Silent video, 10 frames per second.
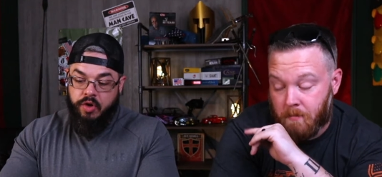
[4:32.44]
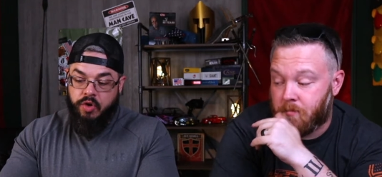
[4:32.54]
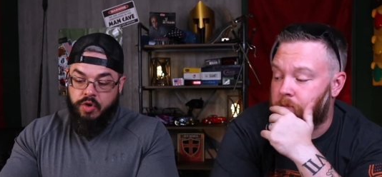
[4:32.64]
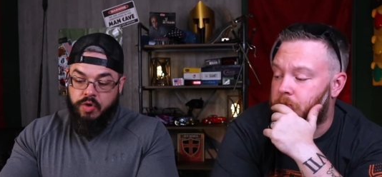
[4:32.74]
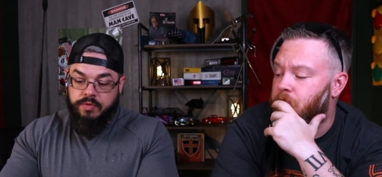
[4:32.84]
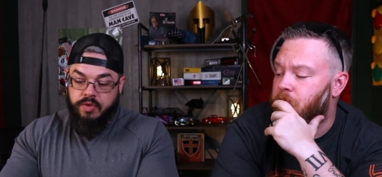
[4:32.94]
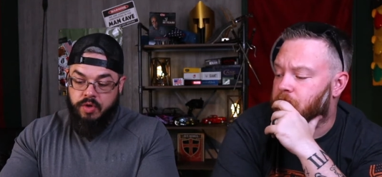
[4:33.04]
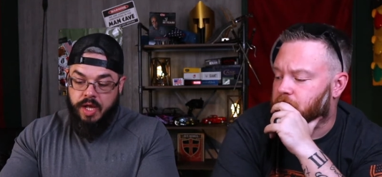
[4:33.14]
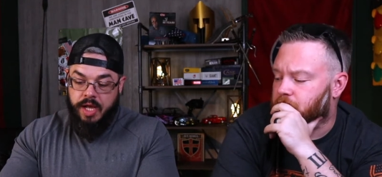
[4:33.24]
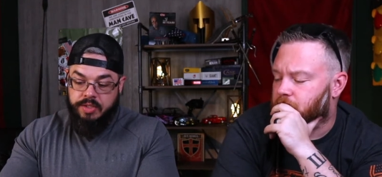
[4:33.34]
Speaker 1: grooves are
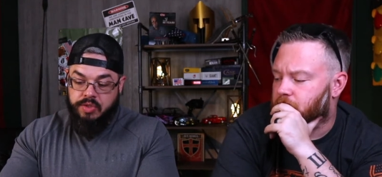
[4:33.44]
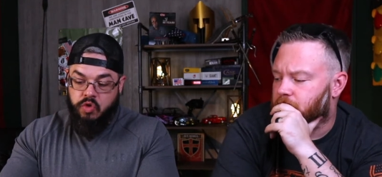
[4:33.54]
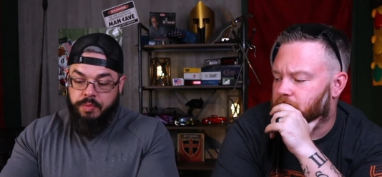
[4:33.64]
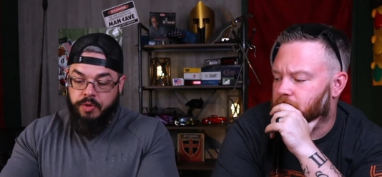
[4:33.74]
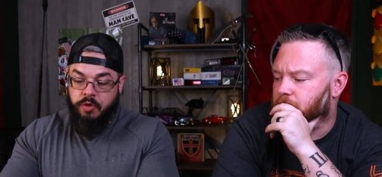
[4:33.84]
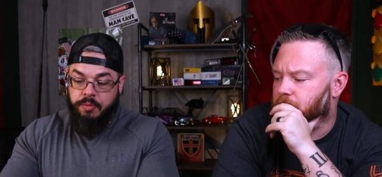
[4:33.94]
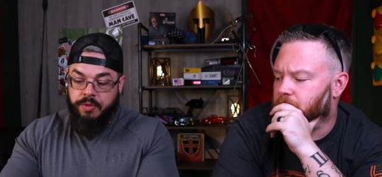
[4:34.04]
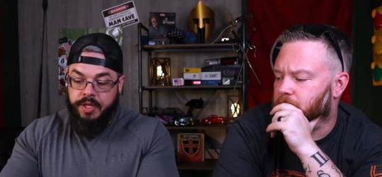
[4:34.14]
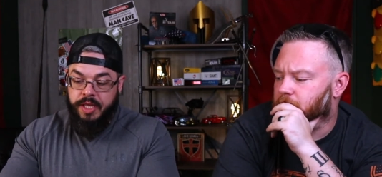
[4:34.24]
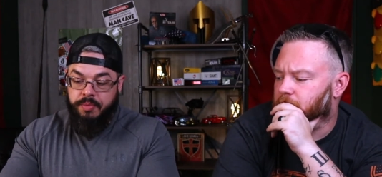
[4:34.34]
not super
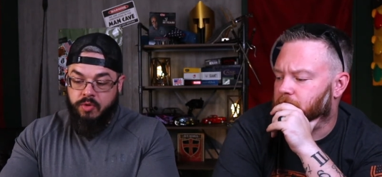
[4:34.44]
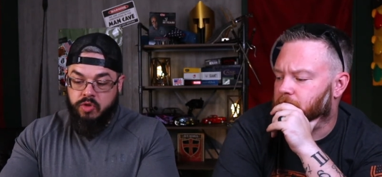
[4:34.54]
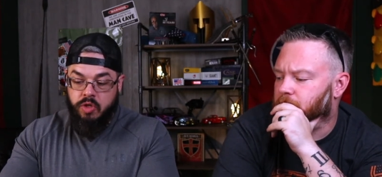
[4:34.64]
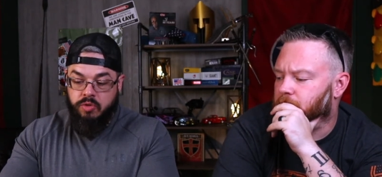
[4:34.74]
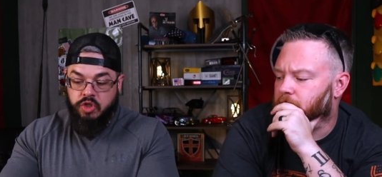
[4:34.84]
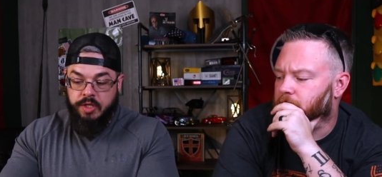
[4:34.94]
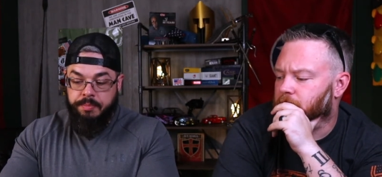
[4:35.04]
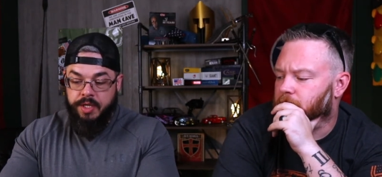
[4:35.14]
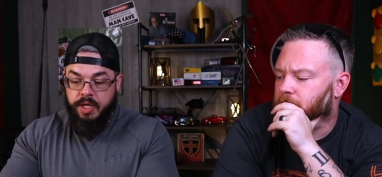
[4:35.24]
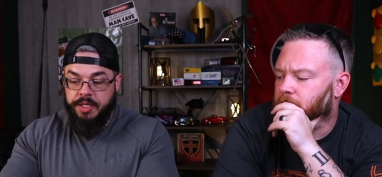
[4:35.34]
duper deep. There's no
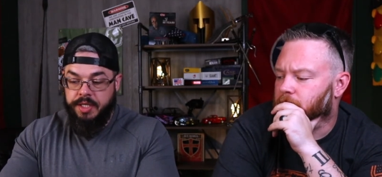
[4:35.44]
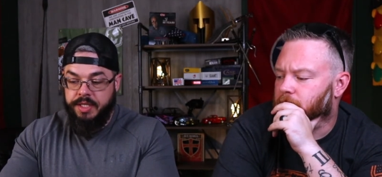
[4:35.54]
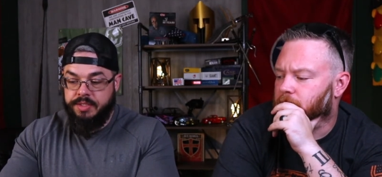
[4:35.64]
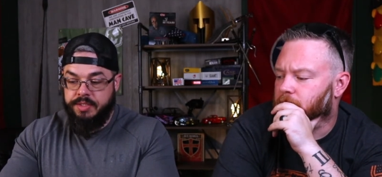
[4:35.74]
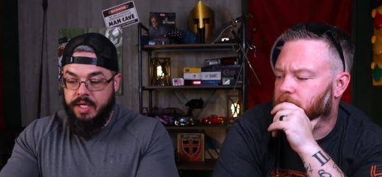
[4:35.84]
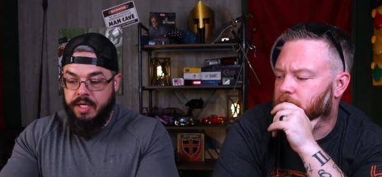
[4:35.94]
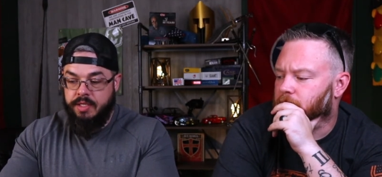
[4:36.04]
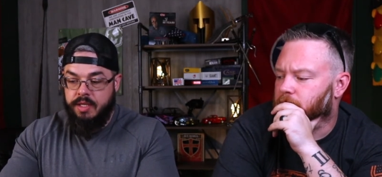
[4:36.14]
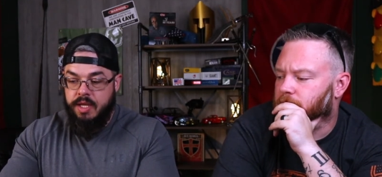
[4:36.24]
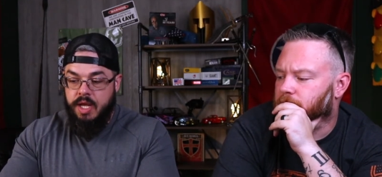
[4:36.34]
jimping on the
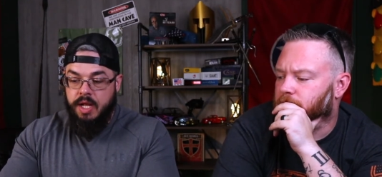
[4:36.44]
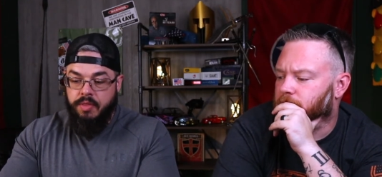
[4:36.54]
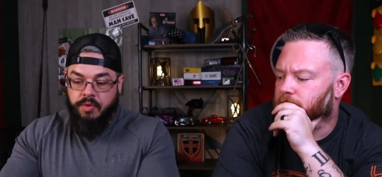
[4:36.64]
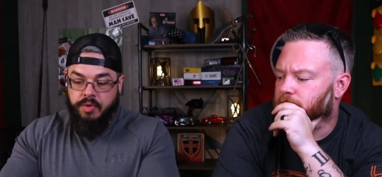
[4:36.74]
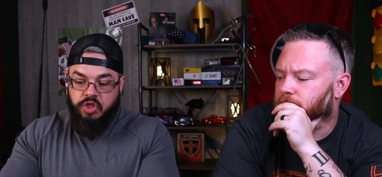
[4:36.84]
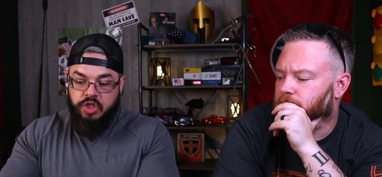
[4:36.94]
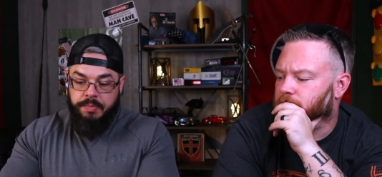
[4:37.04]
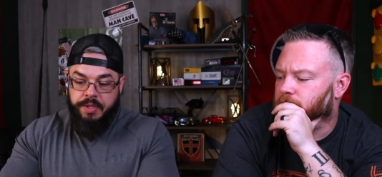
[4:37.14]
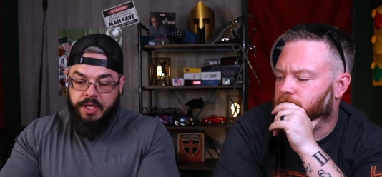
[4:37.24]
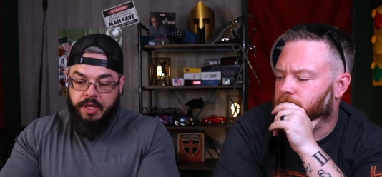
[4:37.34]
inside. There is
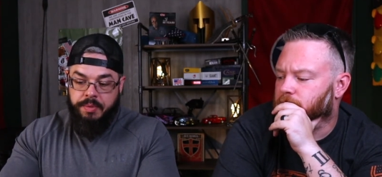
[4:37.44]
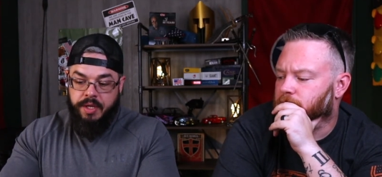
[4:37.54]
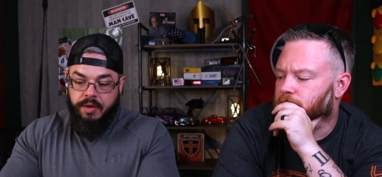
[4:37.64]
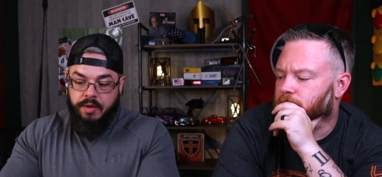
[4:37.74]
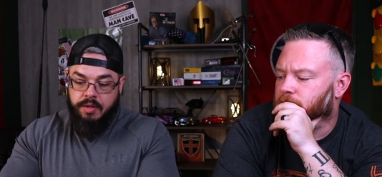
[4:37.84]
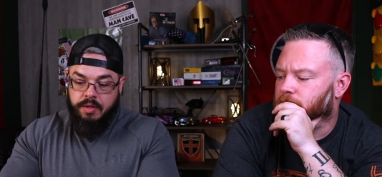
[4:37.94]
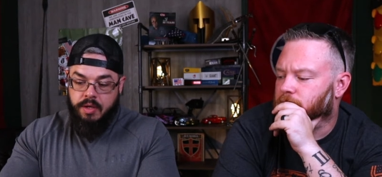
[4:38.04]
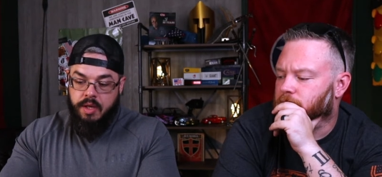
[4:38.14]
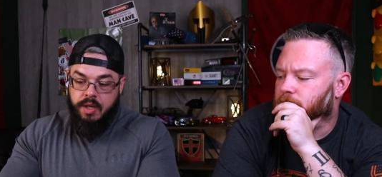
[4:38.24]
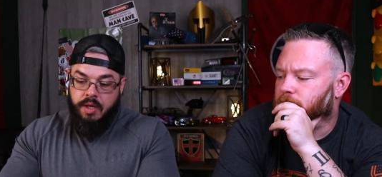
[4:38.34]
jimping up here.
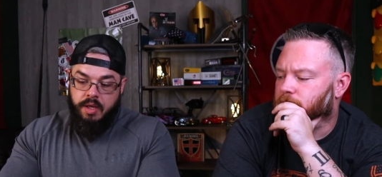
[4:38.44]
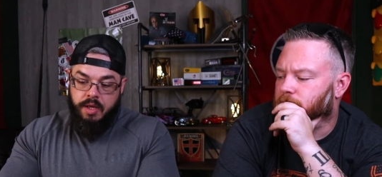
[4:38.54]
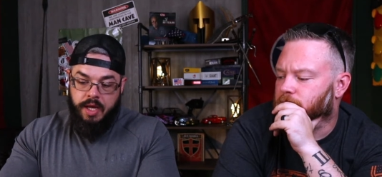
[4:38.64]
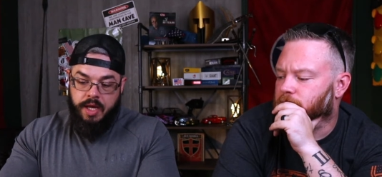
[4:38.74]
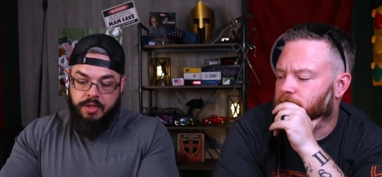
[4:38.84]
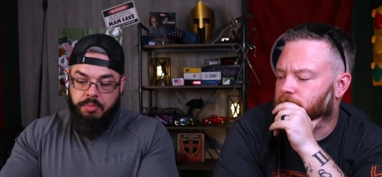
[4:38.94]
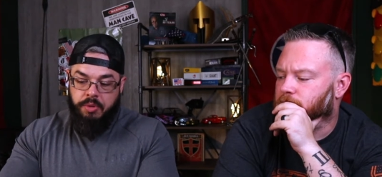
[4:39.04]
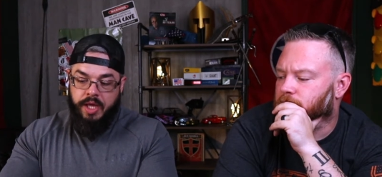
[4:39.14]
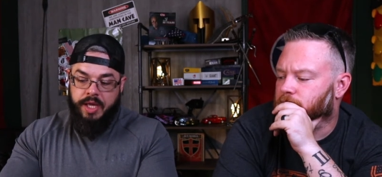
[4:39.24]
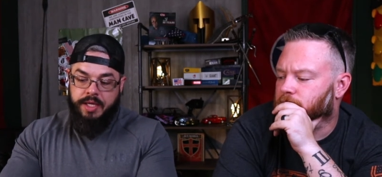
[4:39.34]
And the
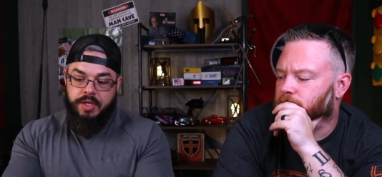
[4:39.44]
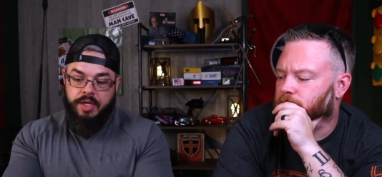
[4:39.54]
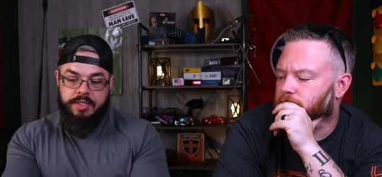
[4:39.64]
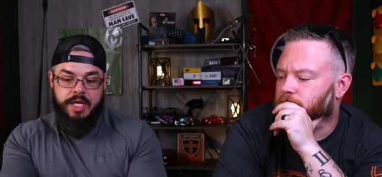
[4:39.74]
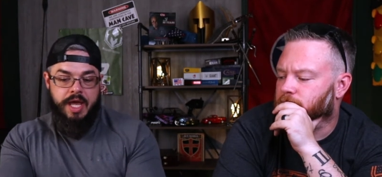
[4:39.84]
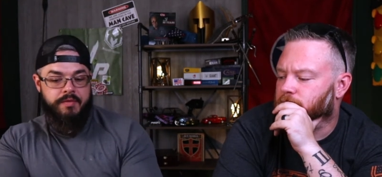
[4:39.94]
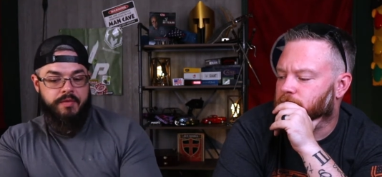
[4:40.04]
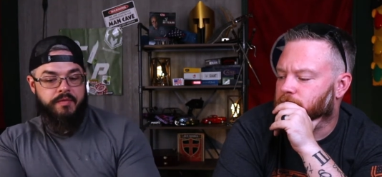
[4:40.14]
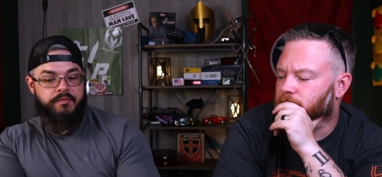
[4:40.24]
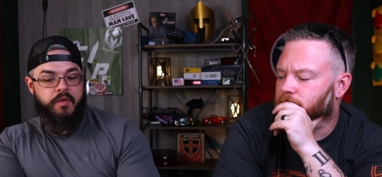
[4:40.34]
blade does have
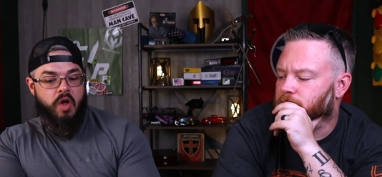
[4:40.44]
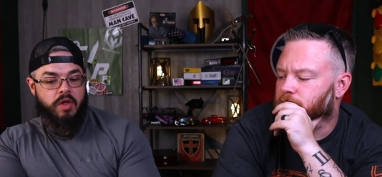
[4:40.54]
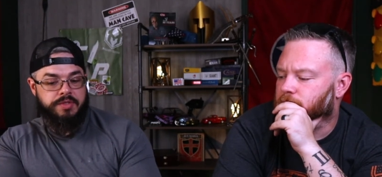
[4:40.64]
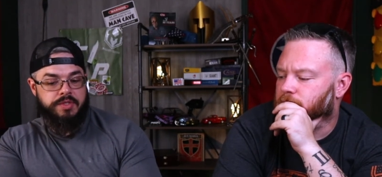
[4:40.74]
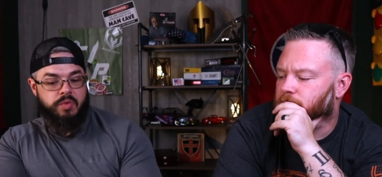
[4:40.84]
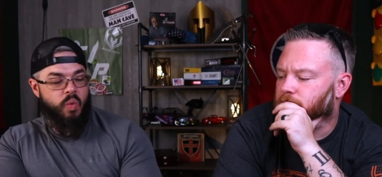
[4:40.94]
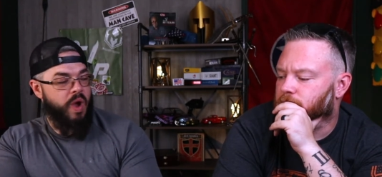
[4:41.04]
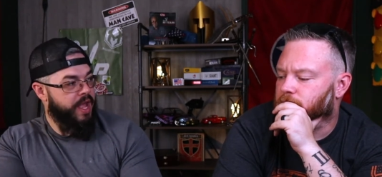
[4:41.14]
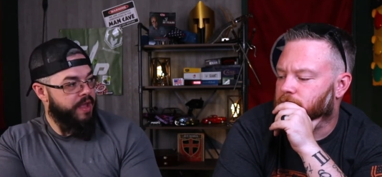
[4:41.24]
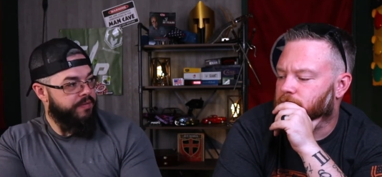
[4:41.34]
a false
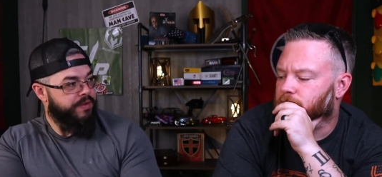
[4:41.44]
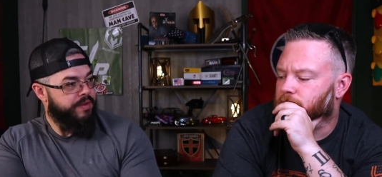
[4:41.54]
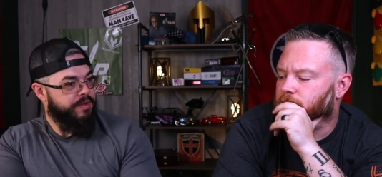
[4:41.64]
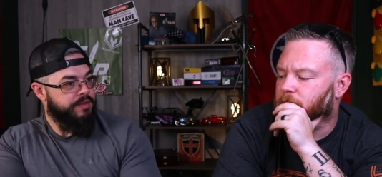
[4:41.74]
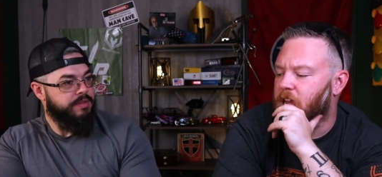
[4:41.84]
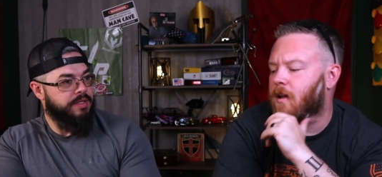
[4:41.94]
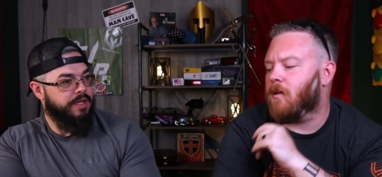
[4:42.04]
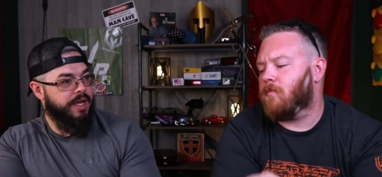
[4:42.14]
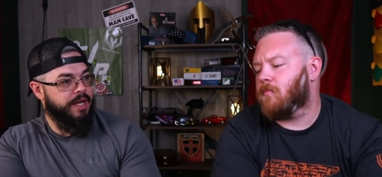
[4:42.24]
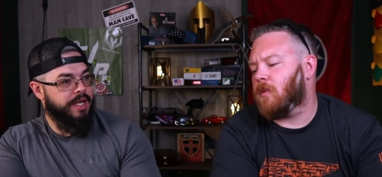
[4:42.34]
wave yeah, to
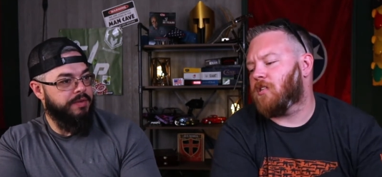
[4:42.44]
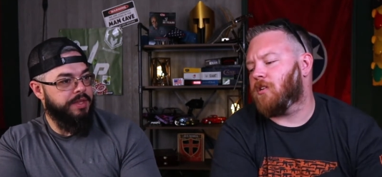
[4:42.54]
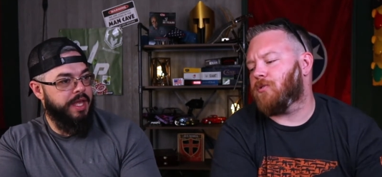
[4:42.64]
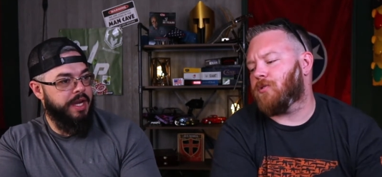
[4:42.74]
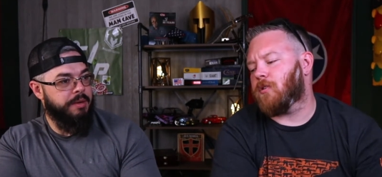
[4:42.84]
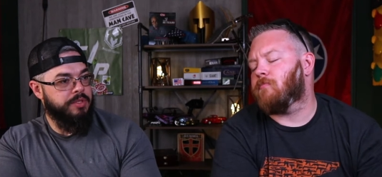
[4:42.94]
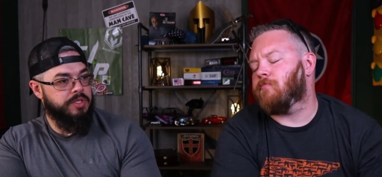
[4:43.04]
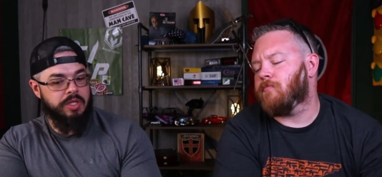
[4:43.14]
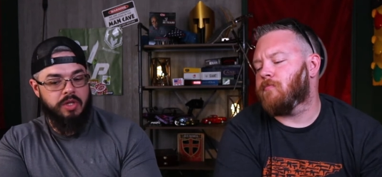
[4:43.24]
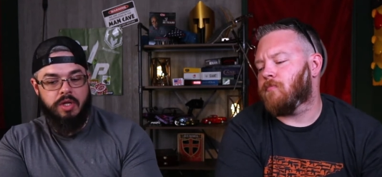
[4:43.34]
kind of give it that
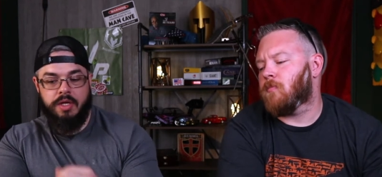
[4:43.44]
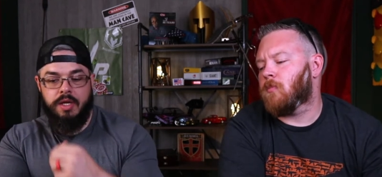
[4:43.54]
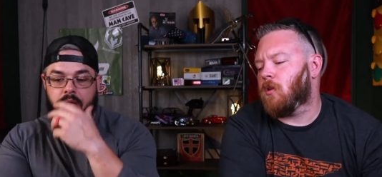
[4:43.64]
Emerson look.